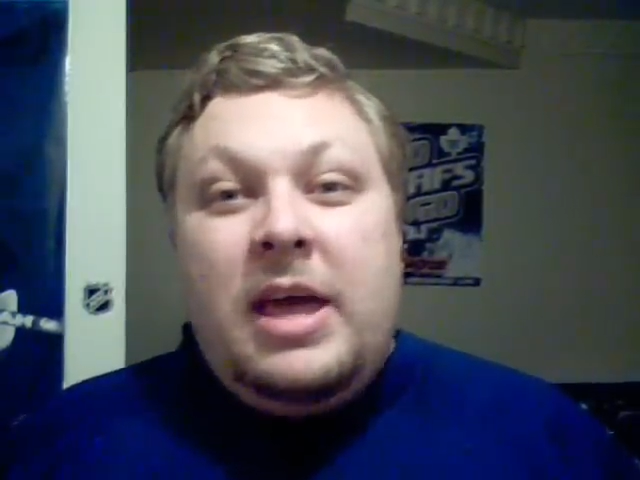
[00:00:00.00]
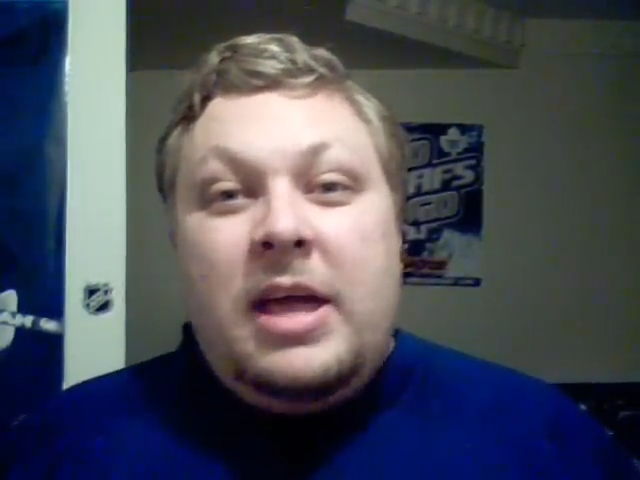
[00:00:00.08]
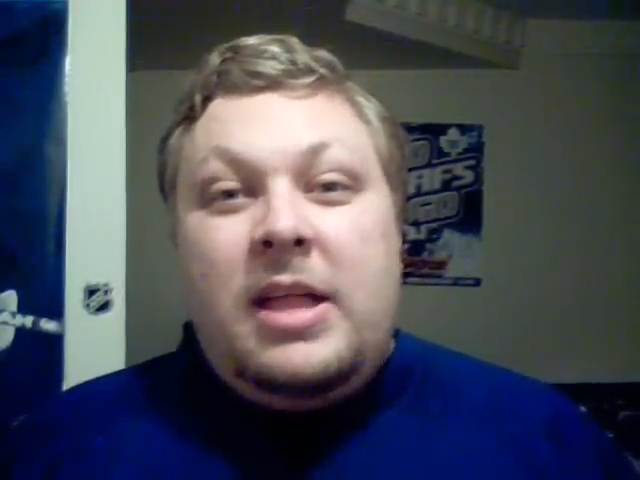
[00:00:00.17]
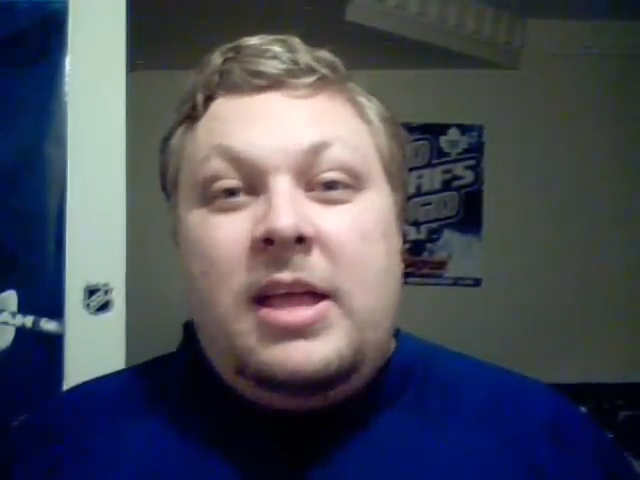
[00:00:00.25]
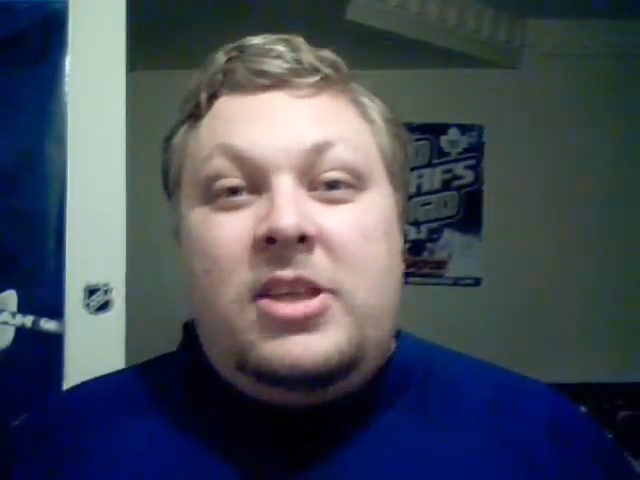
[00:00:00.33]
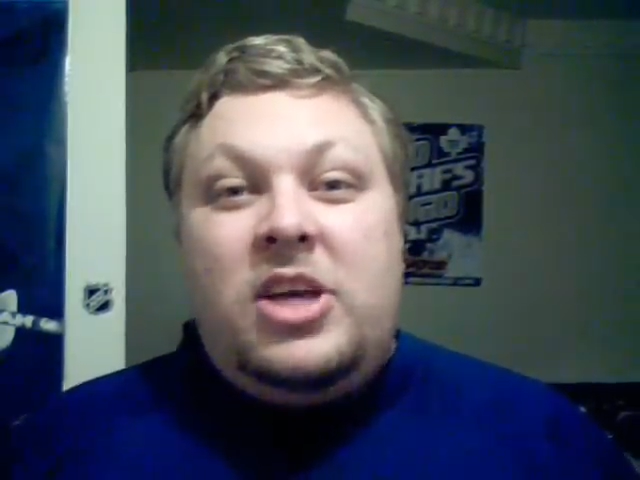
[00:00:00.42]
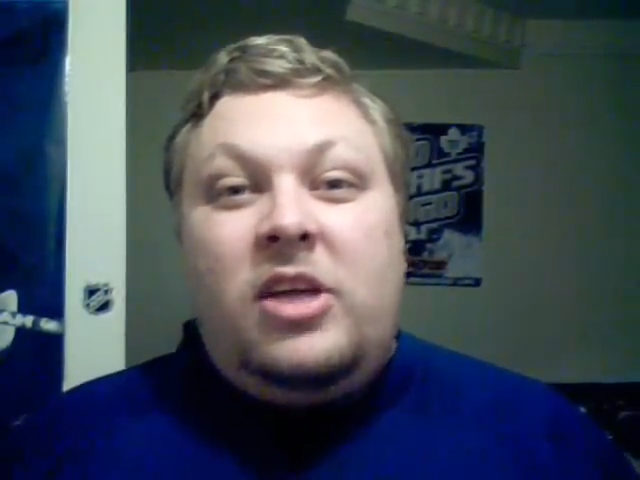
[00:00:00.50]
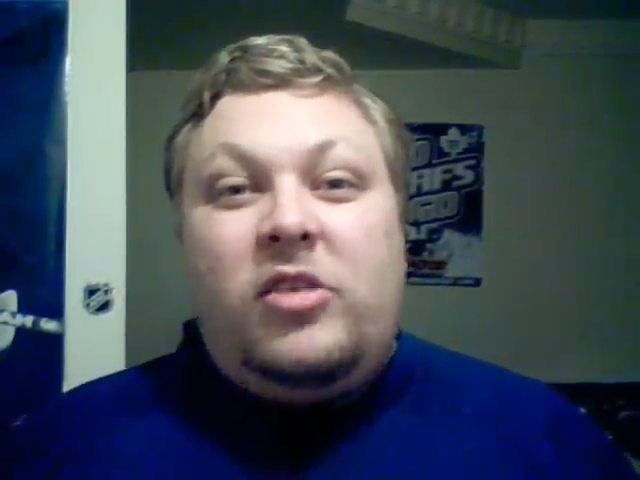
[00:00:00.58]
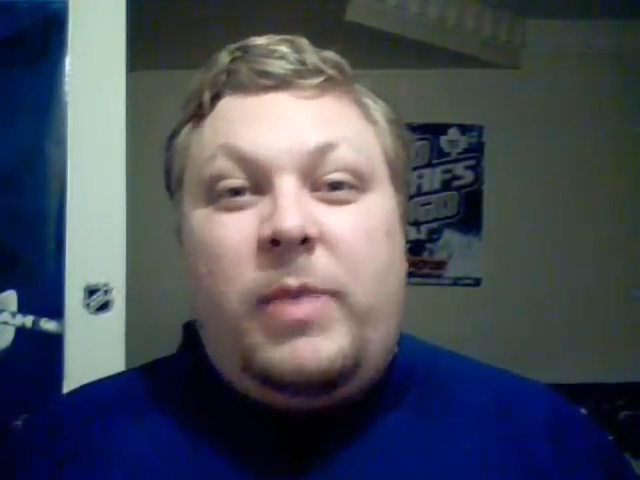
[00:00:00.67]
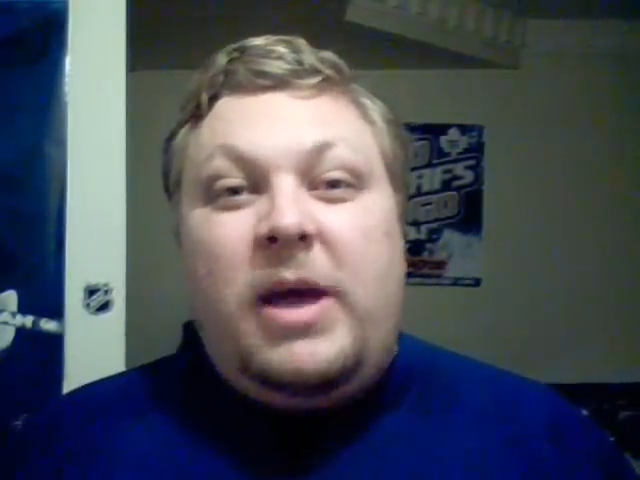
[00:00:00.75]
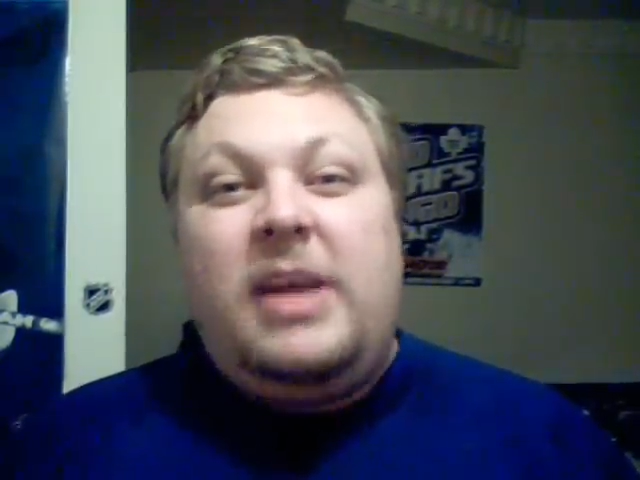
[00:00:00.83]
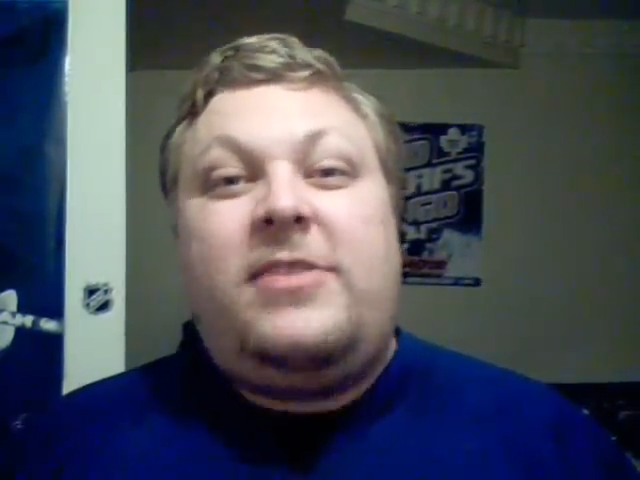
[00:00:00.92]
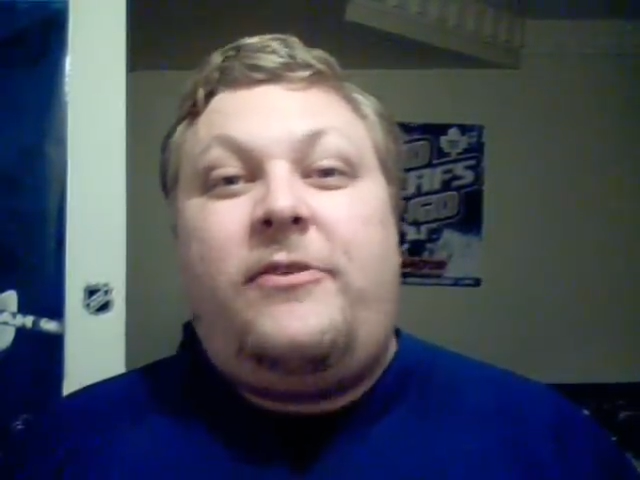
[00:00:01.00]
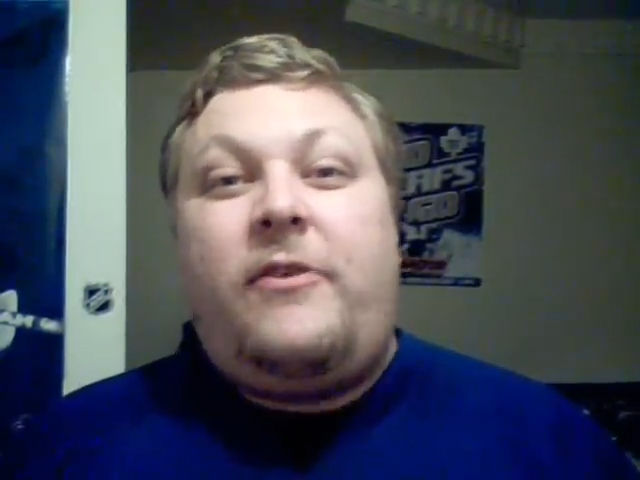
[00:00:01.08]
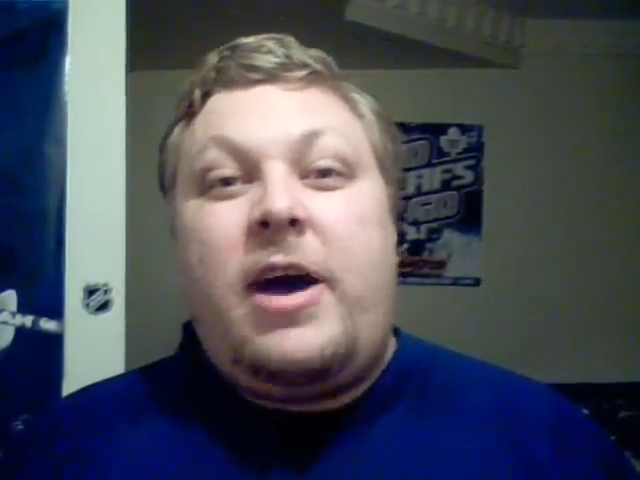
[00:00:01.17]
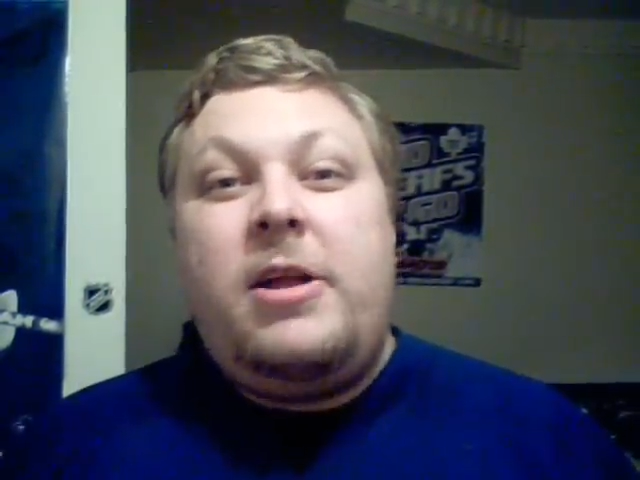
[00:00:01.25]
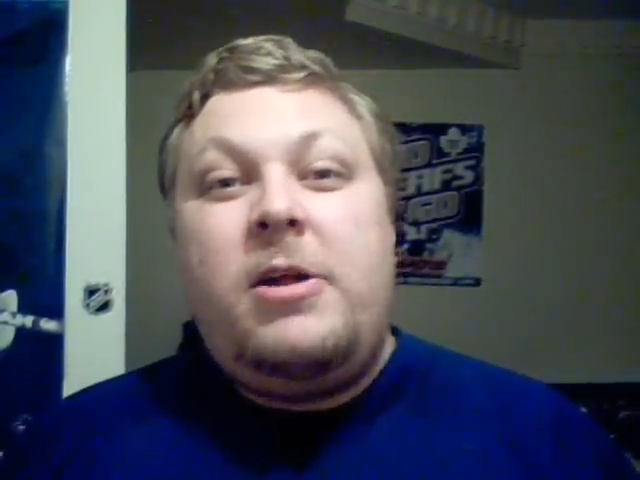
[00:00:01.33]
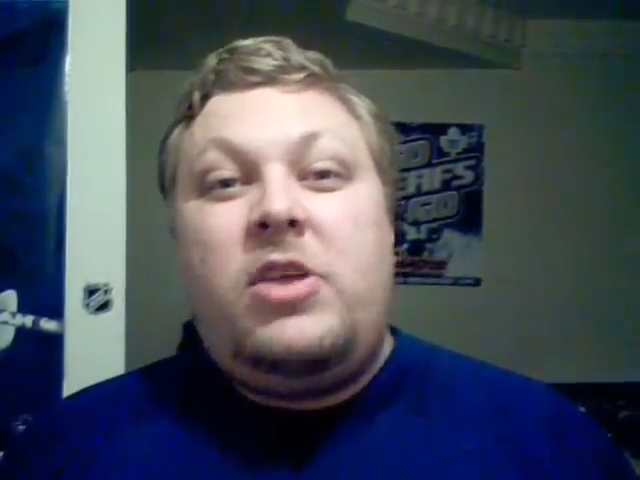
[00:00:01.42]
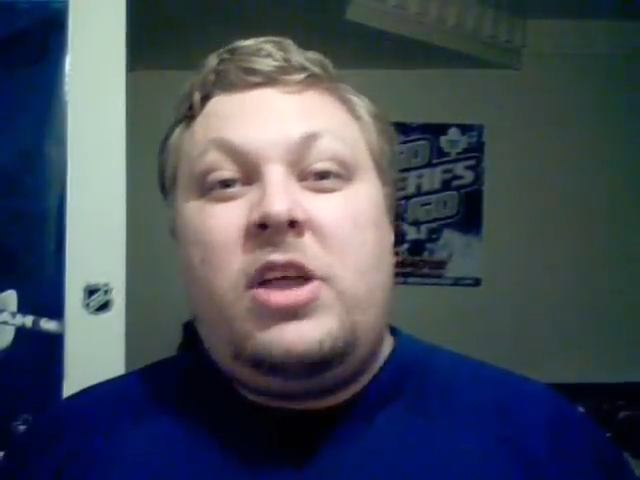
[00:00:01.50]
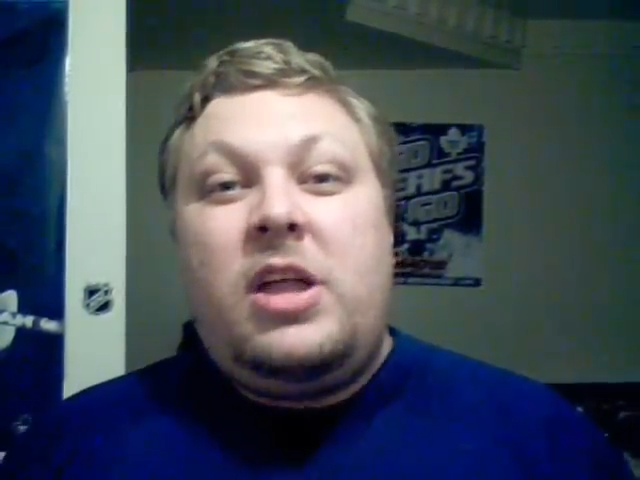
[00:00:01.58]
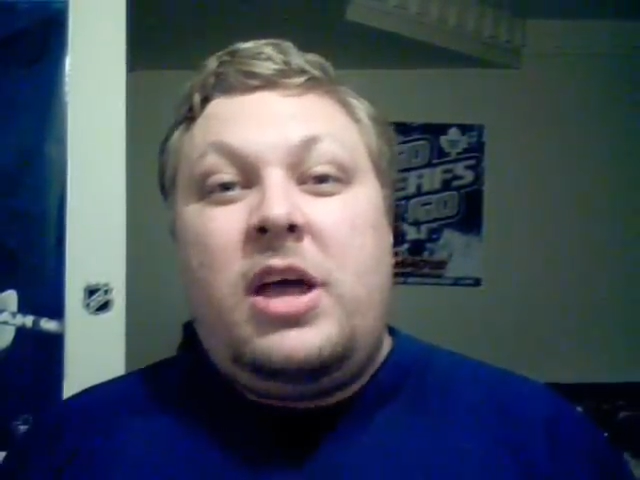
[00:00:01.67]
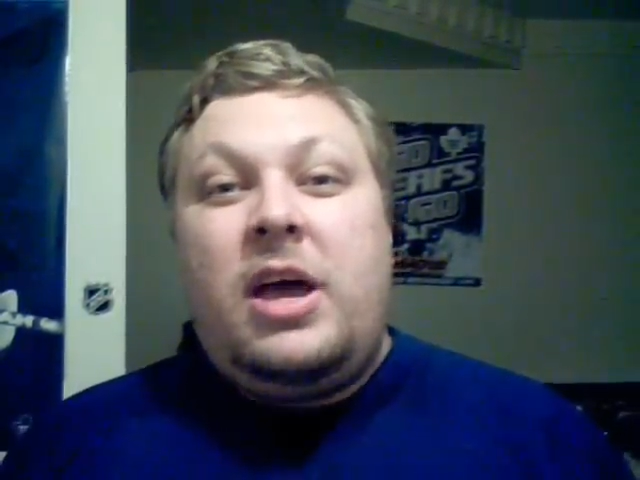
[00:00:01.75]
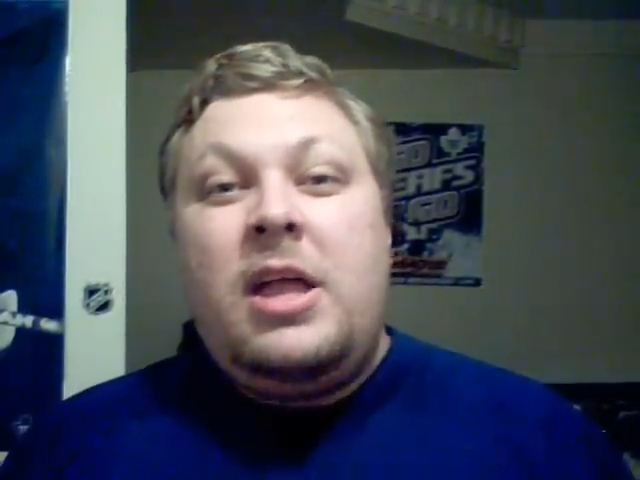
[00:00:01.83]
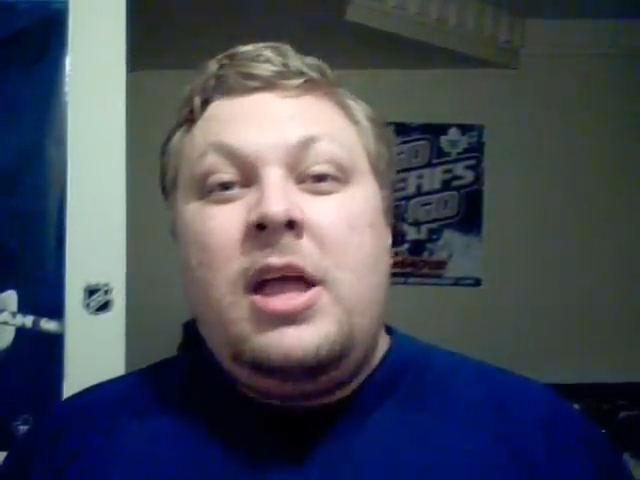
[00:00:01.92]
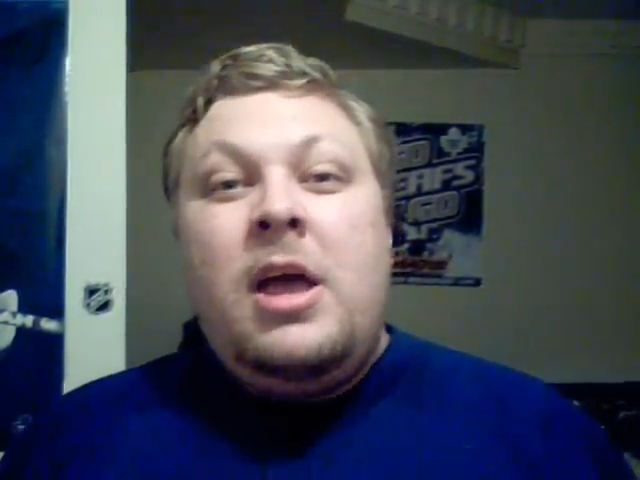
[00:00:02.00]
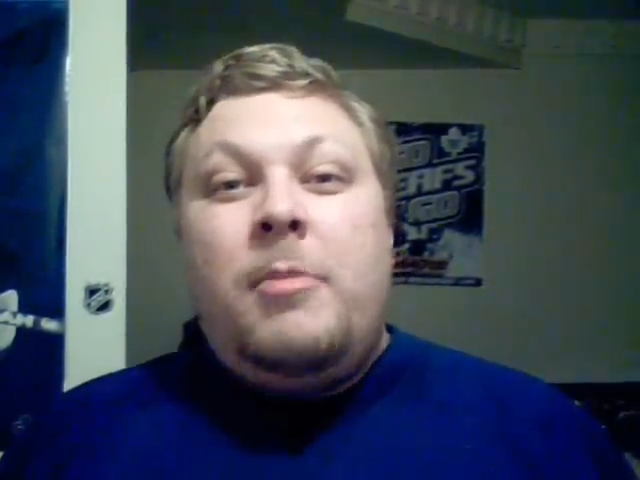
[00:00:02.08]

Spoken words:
NHL's best fighter tonight